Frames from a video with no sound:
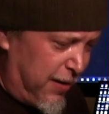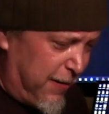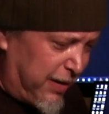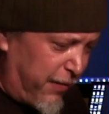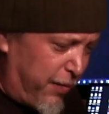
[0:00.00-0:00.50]

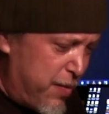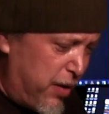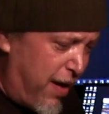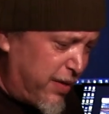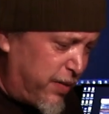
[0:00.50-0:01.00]
Get
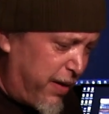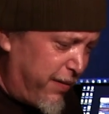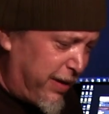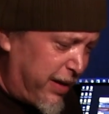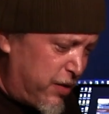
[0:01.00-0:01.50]
familiarized with
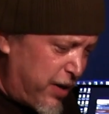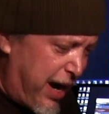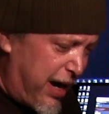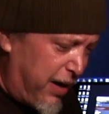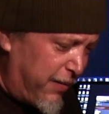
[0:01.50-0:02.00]
everything that you
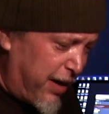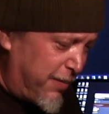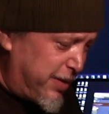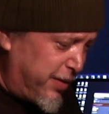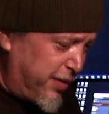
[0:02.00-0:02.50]
have, and
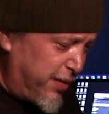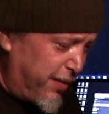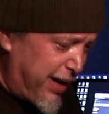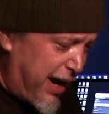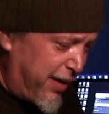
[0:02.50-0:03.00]
I'm still
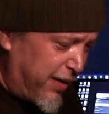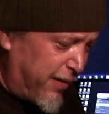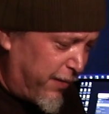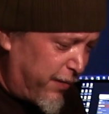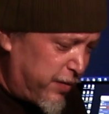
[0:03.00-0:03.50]
doing
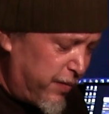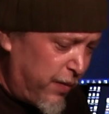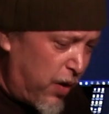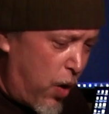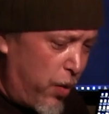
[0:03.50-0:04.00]
that
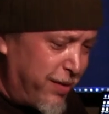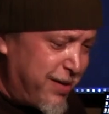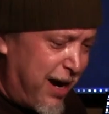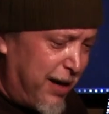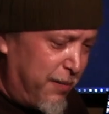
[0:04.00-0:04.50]
all the
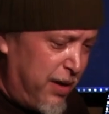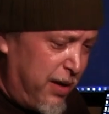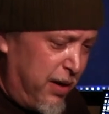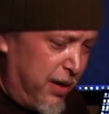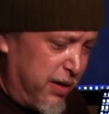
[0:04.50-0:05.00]
time.
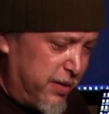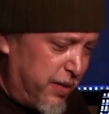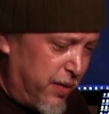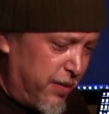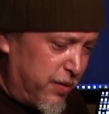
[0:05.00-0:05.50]

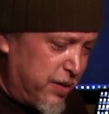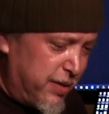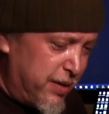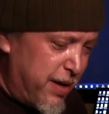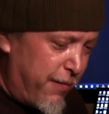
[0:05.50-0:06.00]
So
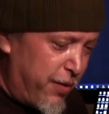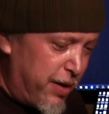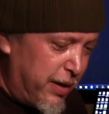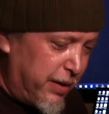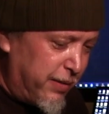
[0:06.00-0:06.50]
it's a
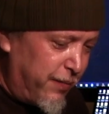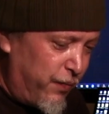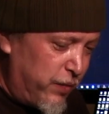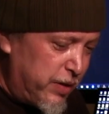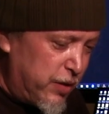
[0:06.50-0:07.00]

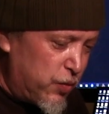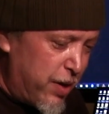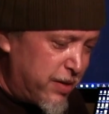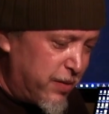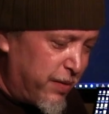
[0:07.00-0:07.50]
never-ending
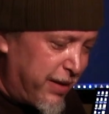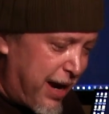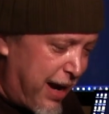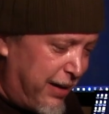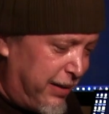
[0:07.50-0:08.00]
situation with
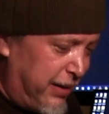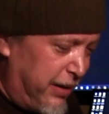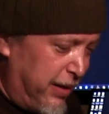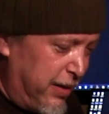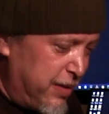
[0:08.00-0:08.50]
that.
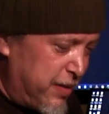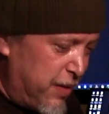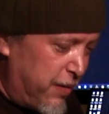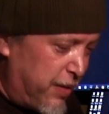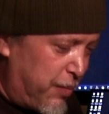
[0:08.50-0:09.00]

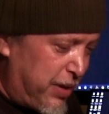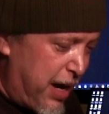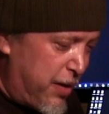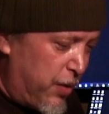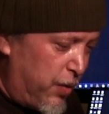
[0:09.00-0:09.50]
So with the
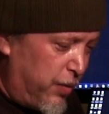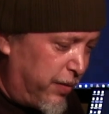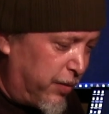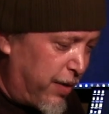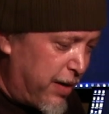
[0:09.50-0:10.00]
piano,
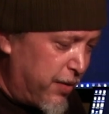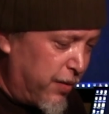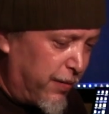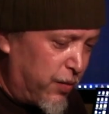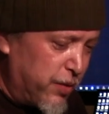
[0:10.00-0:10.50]
the
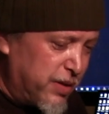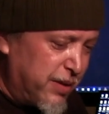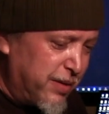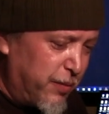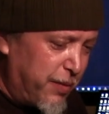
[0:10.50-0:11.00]
Grandeur, of course,
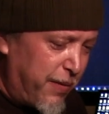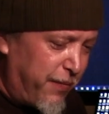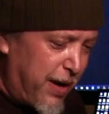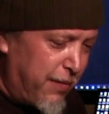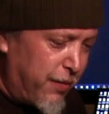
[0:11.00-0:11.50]
is one of
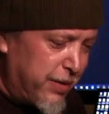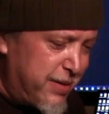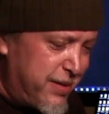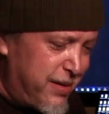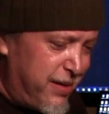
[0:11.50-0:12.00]
my
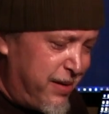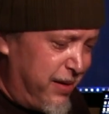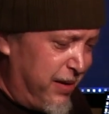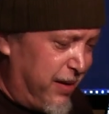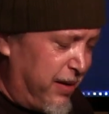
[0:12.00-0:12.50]
favorites,
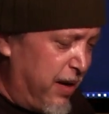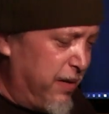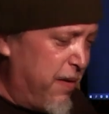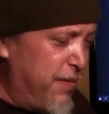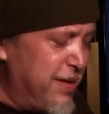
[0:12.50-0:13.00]
and I
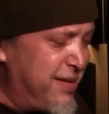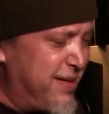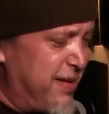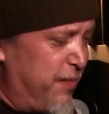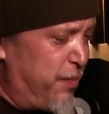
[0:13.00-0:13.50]
love
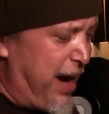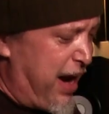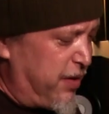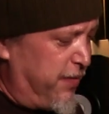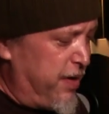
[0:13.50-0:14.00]
this
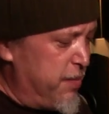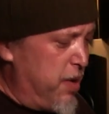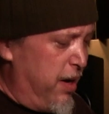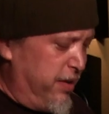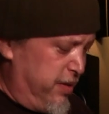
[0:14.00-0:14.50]
patch very
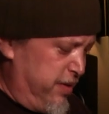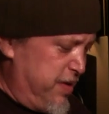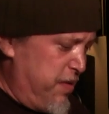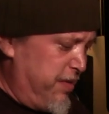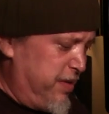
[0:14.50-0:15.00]
much.
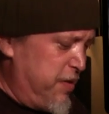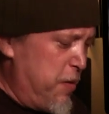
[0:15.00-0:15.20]
So it's